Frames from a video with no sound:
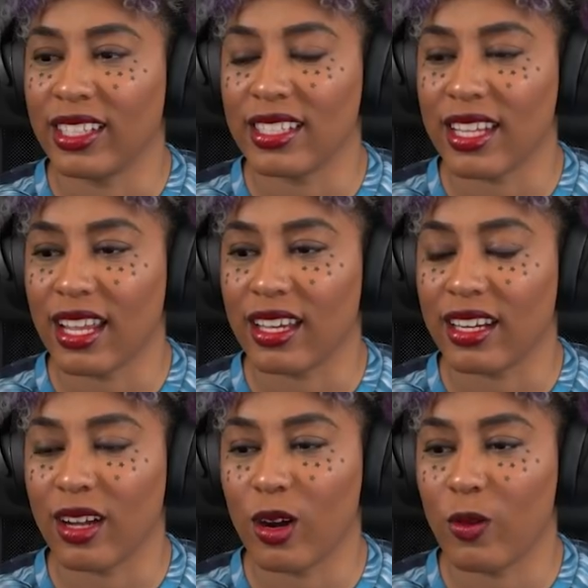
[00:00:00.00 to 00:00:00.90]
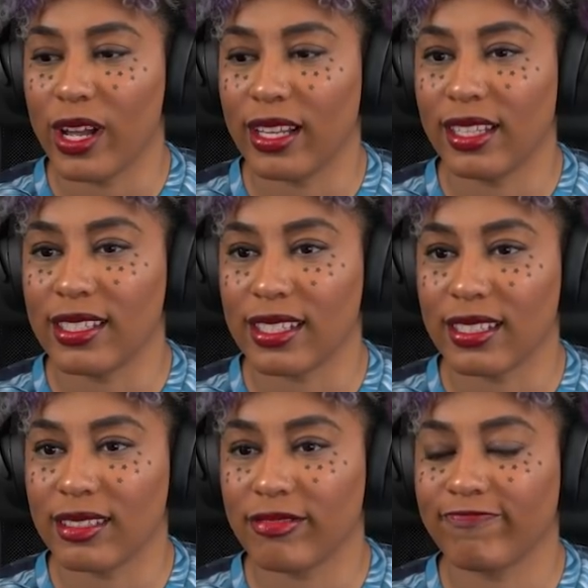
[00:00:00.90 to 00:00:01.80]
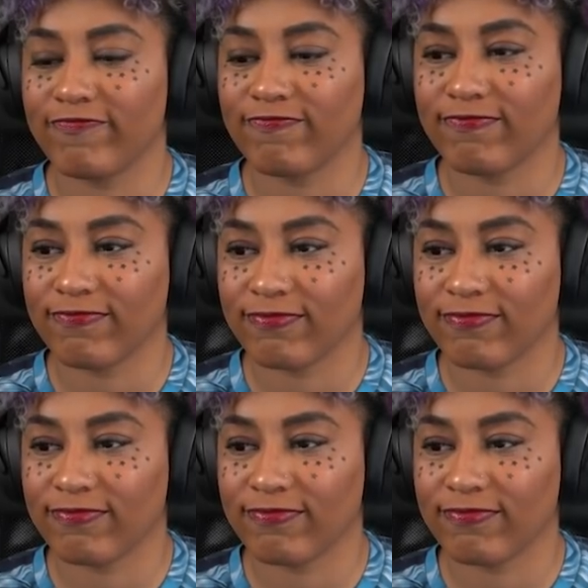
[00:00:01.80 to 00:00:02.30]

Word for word: this ain't gonna go well, is it? No,